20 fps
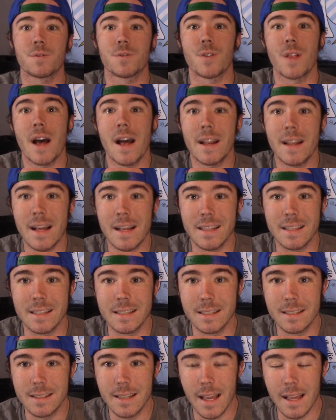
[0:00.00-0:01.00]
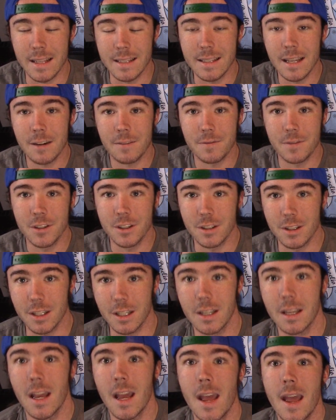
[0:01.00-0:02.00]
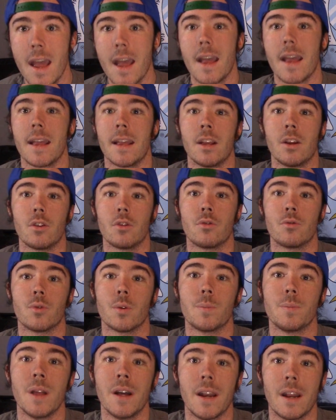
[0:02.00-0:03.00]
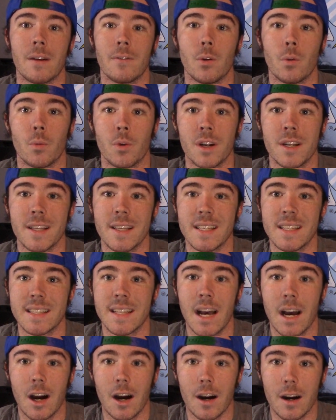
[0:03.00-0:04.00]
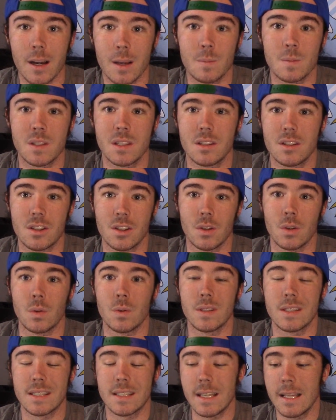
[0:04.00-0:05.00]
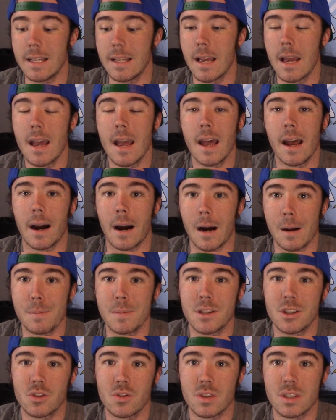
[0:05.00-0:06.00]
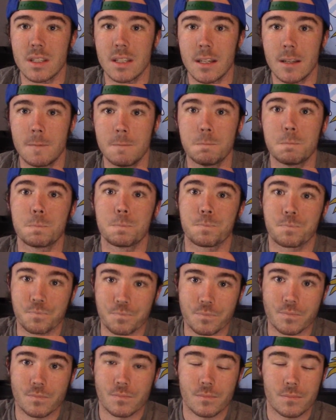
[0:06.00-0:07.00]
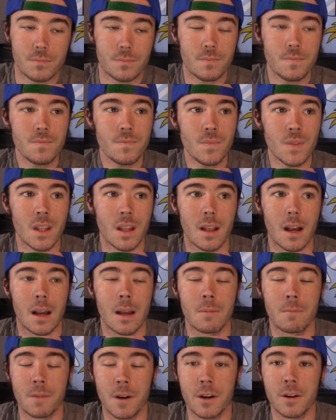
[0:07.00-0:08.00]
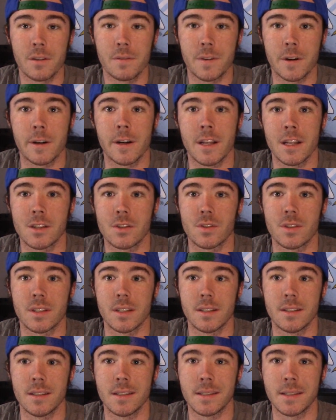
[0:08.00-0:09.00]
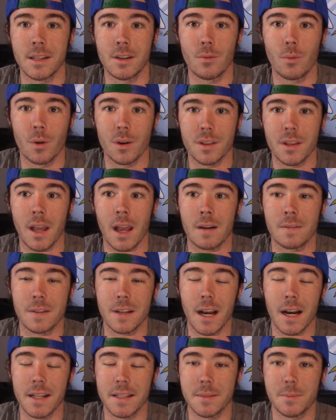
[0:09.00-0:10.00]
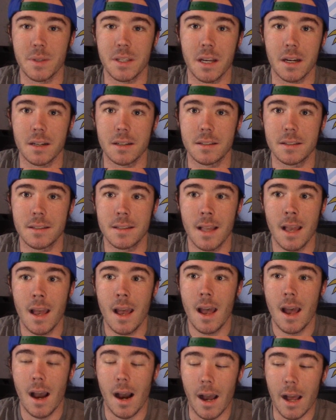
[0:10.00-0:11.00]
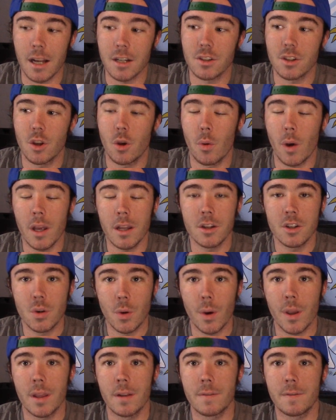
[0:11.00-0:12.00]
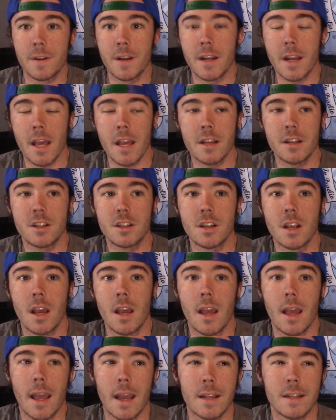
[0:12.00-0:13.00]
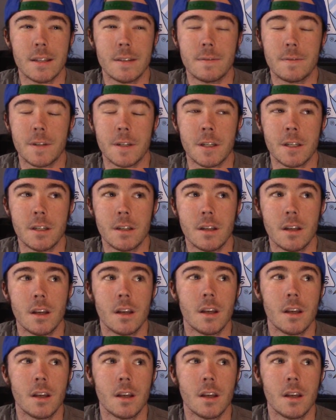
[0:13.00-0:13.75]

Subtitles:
for that. That is definitely a group that everyone is hyped to see. I'm interested. I am very, very interested to see what they have got, because I actually quite enjoy Infinite H and Infinite